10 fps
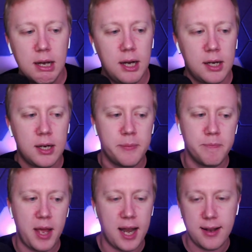
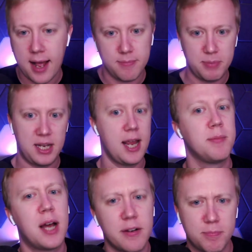Um, and that became
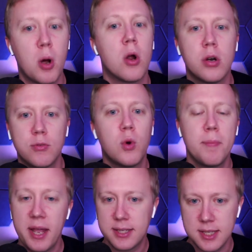kind of part of what
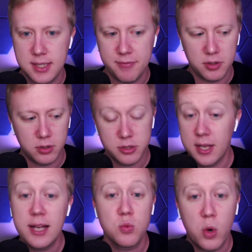makes it difficult. So
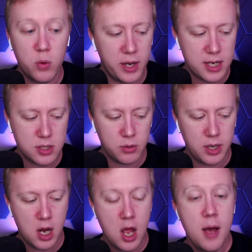that's one way to do it.